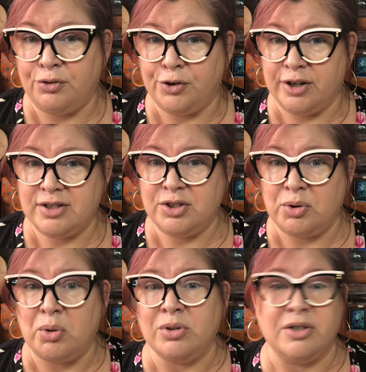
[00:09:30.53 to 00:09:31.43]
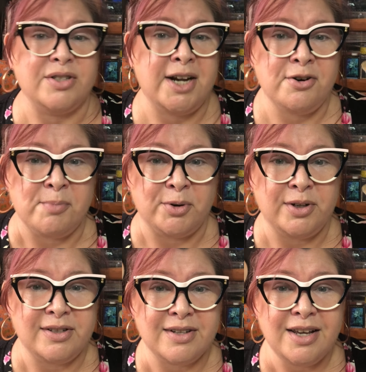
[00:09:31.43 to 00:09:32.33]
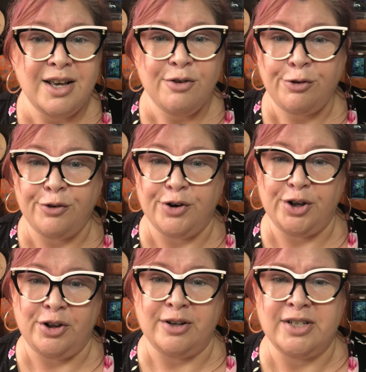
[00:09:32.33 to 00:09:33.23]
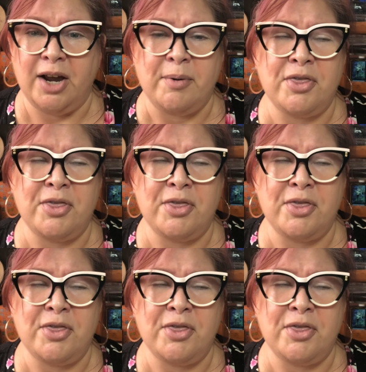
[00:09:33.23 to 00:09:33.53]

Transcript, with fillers: for us to hold our ceremonies for a very long time.